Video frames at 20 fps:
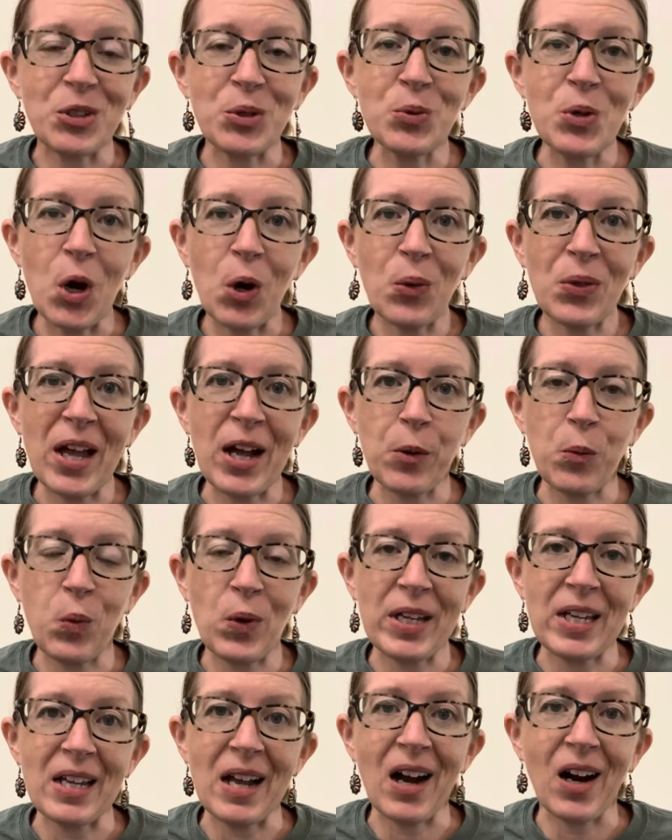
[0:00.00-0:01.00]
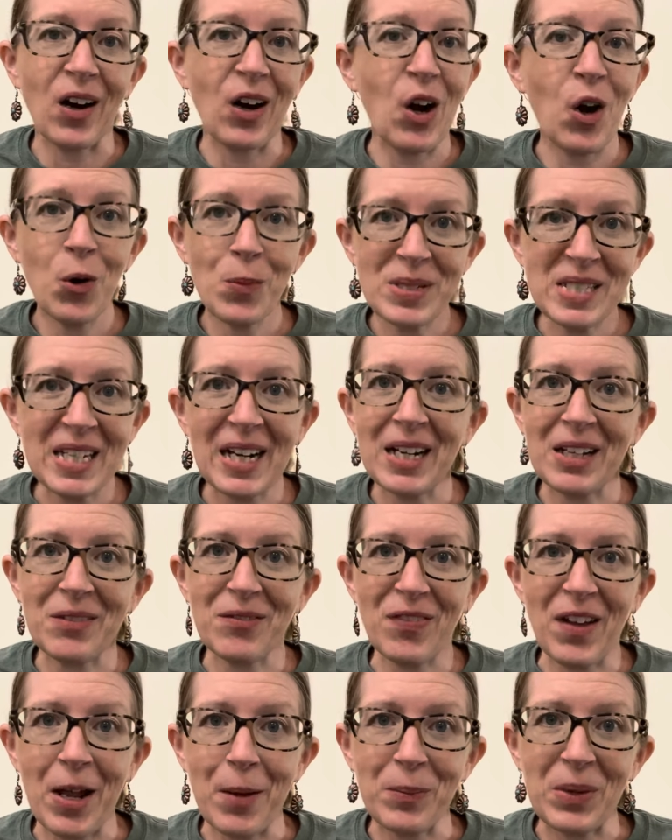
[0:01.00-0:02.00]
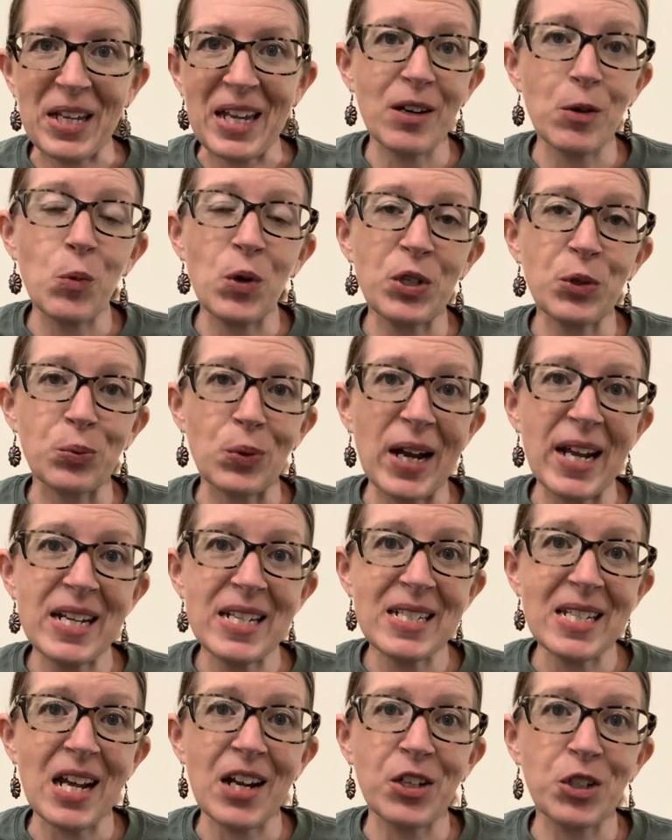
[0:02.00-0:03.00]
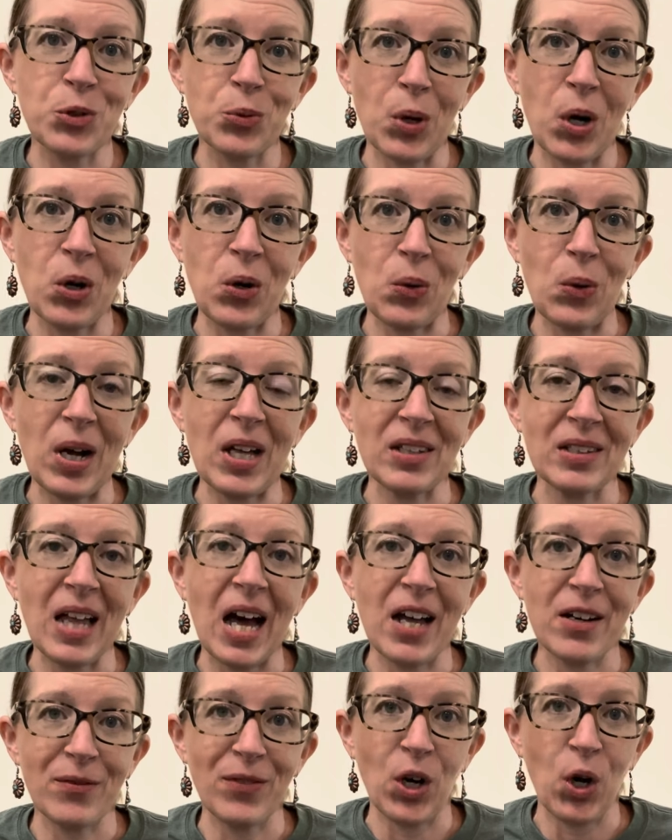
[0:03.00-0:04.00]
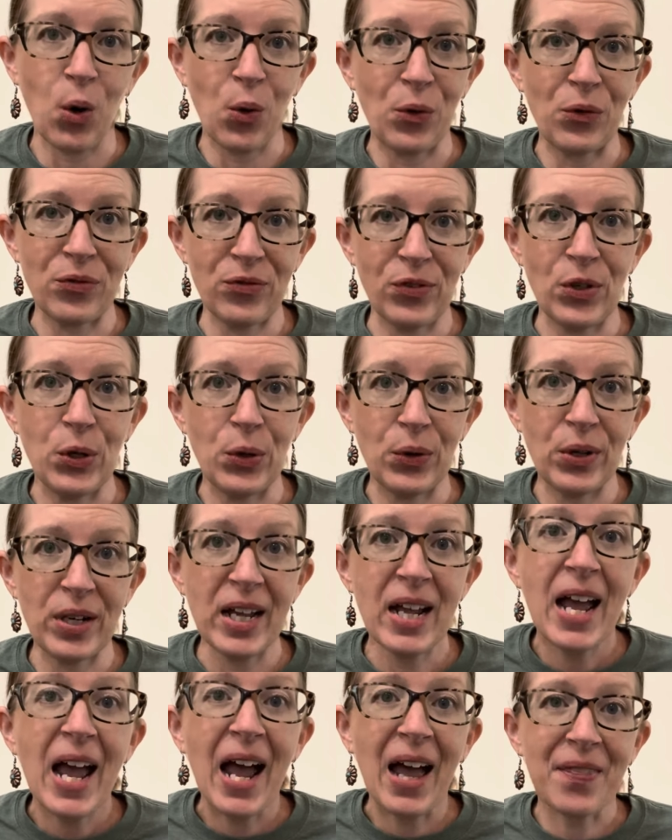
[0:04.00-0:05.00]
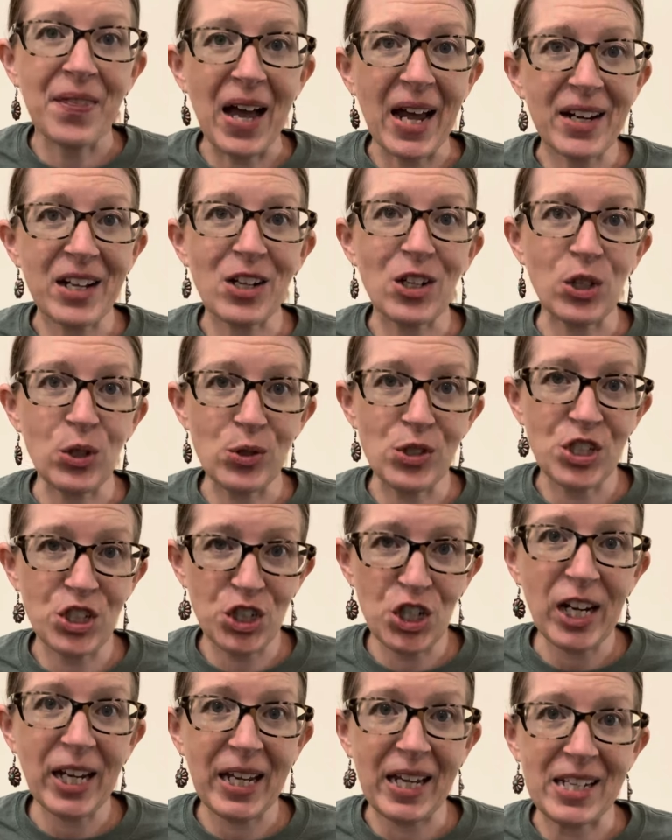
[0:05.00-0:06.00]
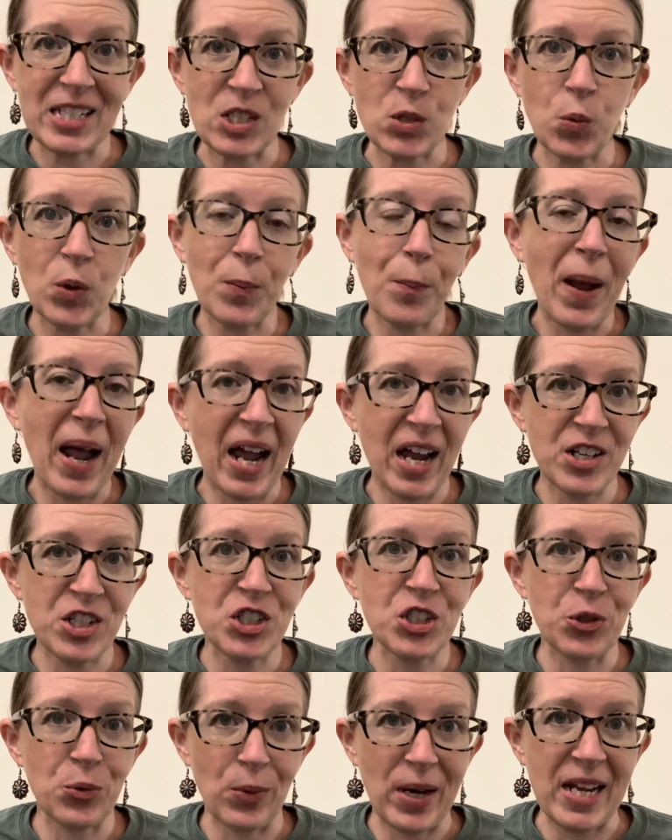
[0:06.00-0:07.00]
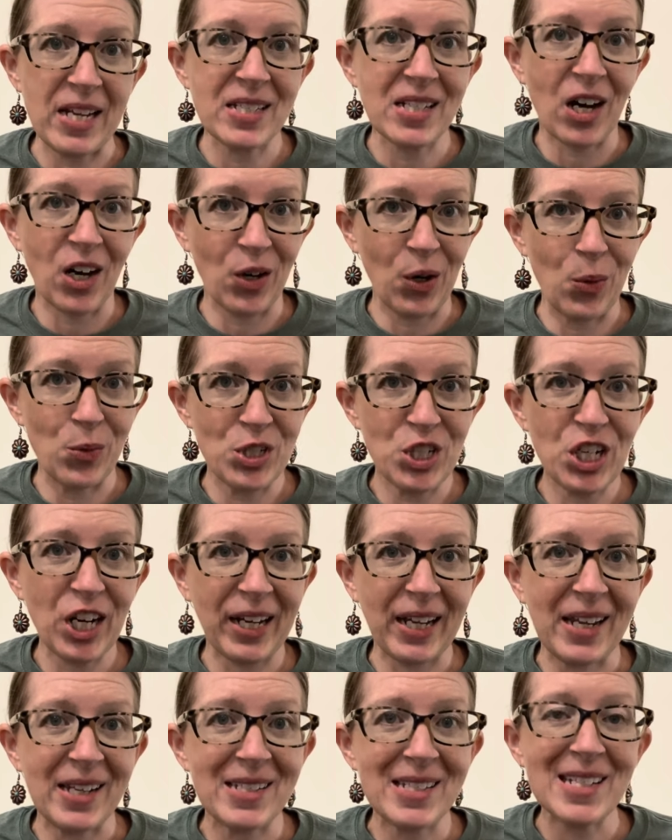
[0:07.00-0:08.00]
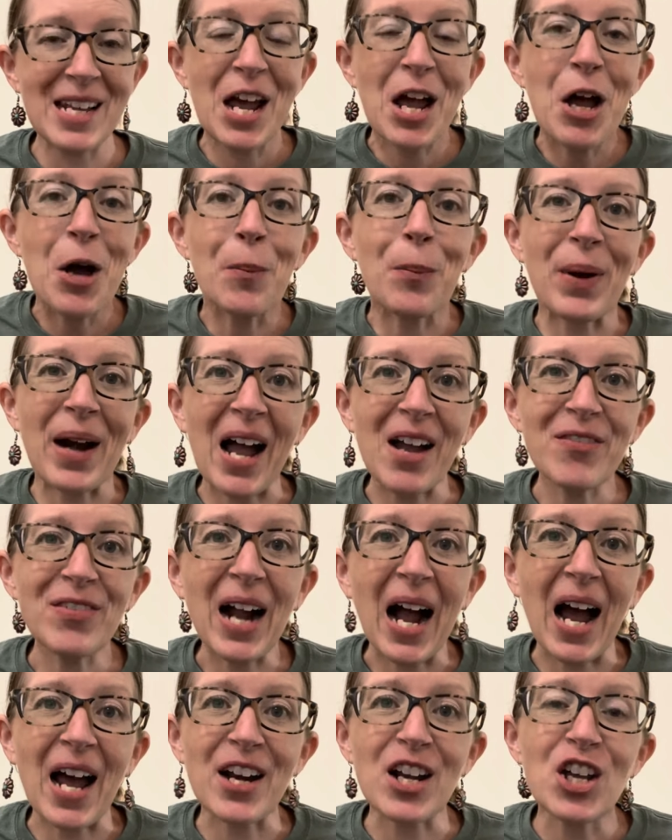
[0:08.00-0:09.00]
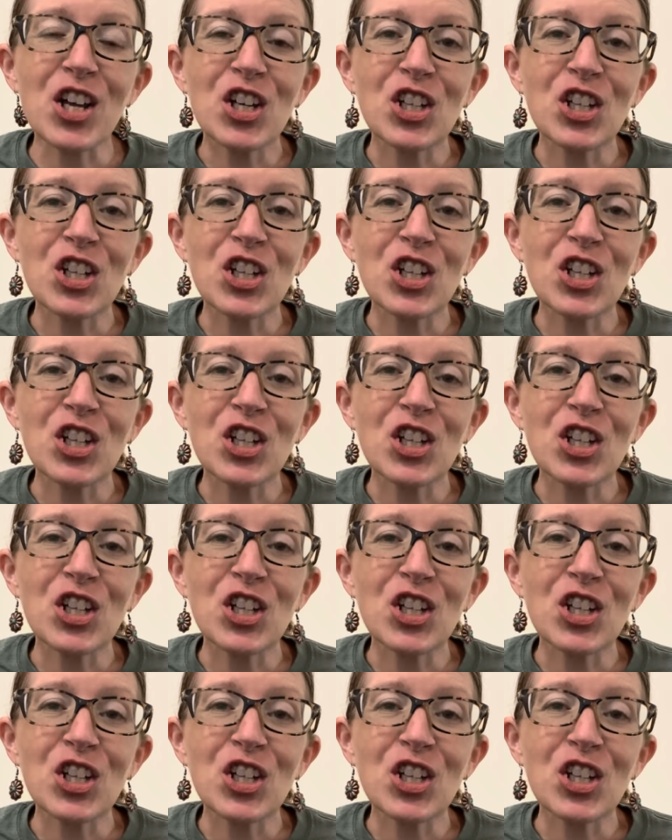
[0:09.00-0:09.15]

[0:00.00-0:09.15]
you know that we are a homesteading family. We raise and grow a lot of our own food, and that includes chickens. We pasture raise our own chickens. But I've got